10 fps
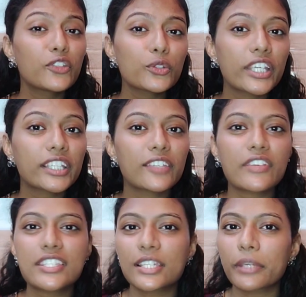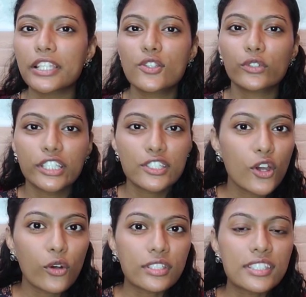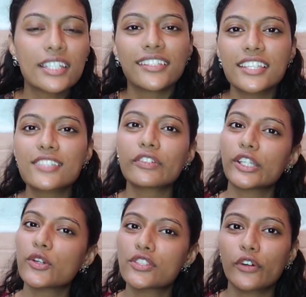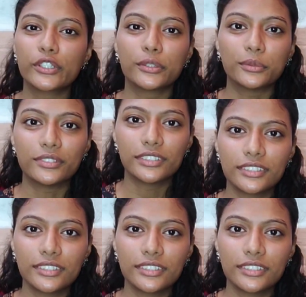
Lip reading: If you think investing means only stocks, this video is for you.